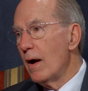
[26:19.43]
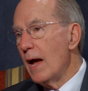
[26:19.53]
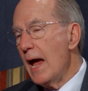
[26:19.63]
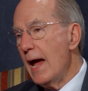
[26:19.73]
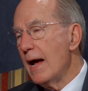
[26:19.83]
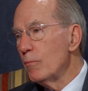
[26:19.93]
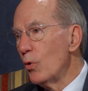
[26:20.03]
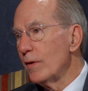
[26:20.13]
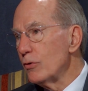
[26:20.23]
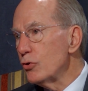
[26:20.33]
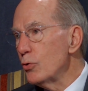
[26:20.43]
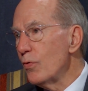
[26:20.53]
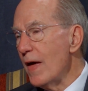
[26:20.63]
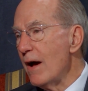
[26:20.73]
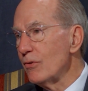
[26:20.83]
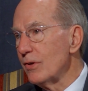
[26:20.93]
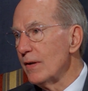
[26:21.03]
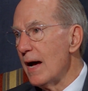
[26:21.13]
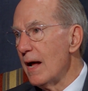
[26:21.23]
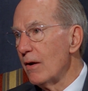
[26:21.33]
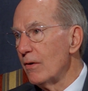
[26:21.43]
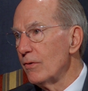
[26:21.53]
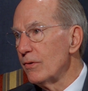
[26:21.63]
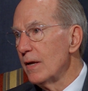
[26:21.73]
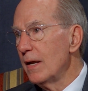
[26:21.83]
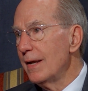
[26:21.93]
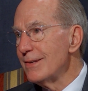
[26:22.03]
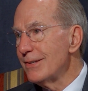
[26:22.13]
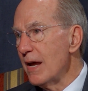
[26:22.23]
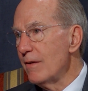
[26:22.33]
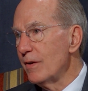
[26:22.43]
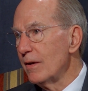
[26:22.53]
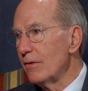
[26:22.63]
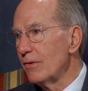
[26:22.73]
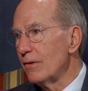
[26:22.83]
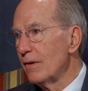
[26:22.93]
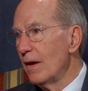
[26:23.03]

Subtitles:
had more than $2,000 in savings,